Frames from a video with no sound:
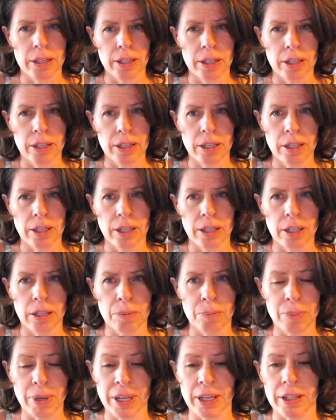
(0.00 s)
He
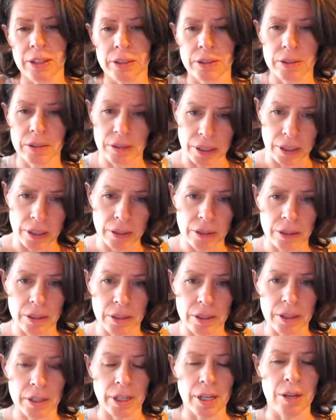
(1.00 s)
paints
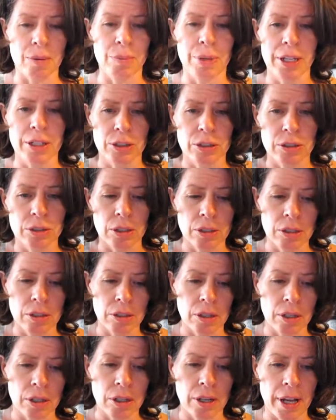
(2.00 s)
silk and makes
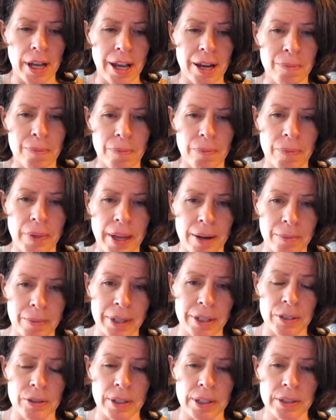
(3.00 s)

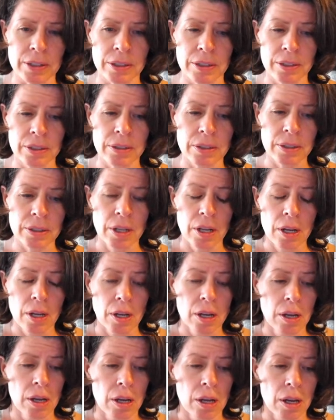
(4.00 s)
handmade dresses.
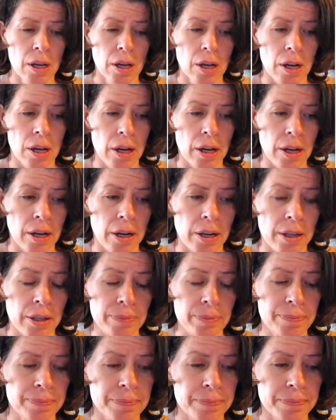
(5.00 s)

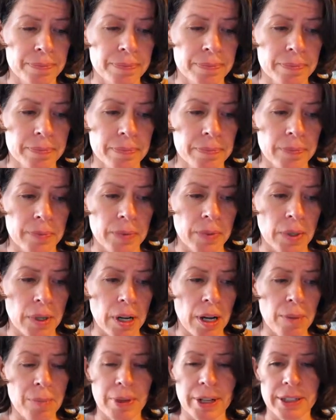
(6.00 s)

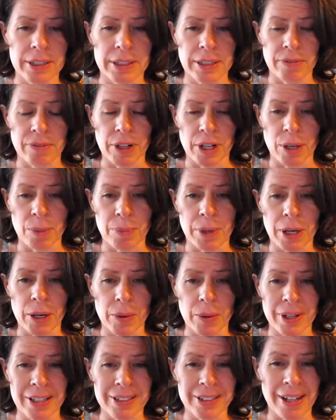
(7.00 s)
I might see if I could
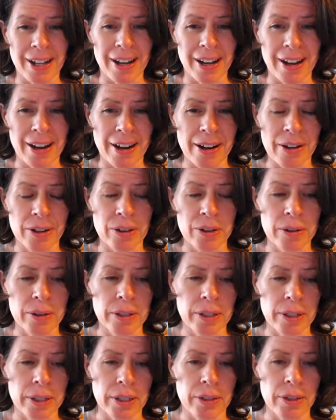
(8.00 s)
borrow his
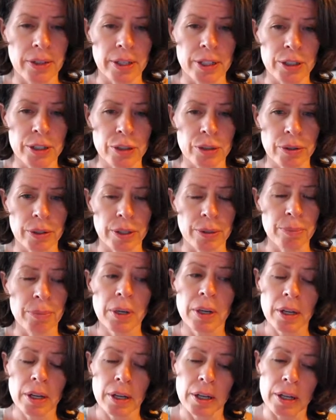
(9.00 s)
iron in the interim
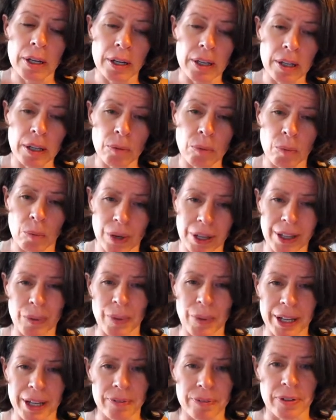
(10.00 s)
while I
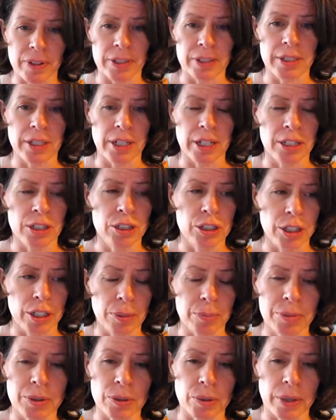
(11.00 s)
wait for this to get
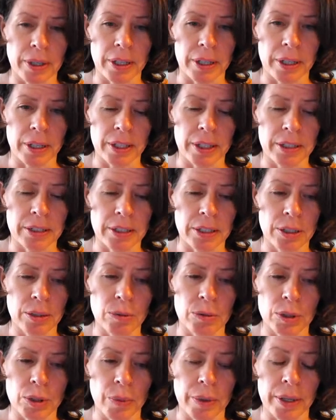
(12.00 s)
shipped so I can continue
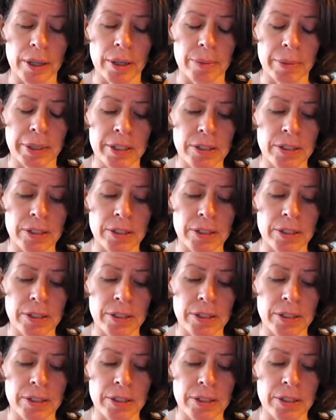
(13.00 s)
sewing on my